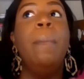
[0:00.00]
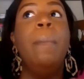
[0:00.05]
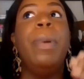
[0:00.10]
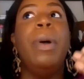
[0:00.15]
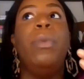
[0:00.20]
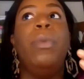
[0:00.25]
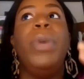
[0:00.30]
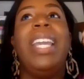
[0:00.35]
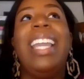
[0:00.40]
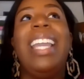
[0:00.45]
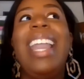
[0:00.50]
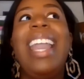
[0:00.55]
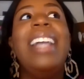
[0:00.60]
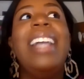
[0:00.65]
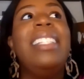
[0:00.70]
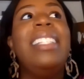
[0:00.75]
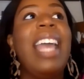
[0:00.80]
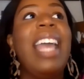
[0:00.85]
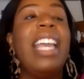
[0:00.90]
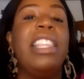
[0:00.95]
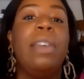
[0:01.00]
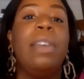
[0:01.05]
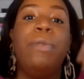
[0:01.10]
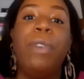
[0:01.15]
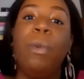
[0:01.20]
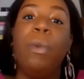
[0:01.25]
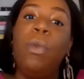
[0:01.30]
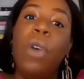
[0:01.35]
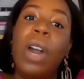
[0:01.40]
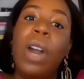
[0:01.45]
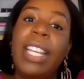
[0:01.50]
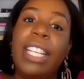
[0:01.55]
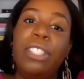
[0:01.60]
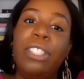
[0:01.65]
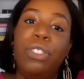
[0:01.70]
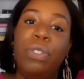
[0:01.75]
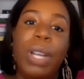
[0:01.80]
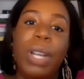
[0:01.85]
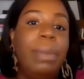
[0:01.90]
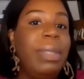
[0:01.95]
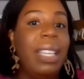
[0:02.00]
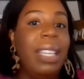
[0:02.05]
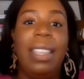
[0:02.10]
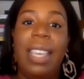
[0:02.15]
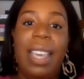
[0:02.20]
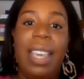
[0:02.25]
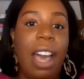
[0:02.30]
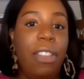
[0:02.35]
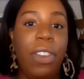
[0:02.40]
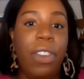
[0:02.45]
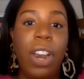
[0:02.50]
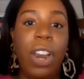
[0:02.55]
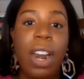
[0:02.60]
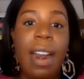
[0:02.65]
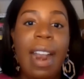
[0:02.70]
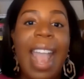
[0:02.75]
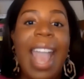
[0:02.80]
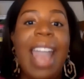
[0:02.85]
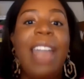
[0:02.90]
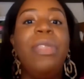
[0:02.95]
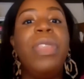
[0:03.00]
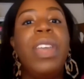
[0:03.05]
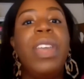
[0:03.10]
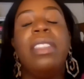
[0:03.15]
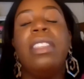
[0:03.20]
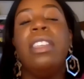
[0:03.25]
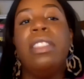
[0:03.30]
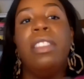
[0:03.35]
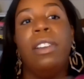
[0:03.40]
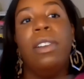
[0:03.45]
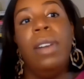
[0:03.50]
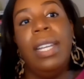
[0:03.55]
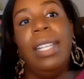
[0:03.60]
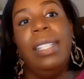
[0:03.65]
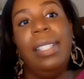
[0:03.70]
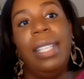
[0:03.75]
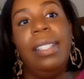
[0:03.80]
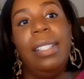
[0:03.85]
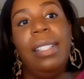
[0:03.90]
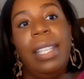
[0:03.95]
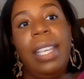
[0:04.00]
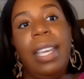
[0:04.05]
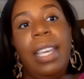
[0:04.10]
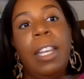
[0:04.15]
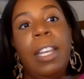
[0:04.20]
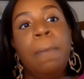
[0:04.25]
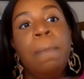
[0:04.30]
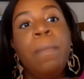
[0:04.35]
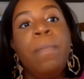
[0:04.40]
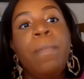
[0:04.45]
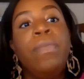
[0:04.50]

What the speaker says: But we can't take them from one extreme to the other and think that they're going to succeed.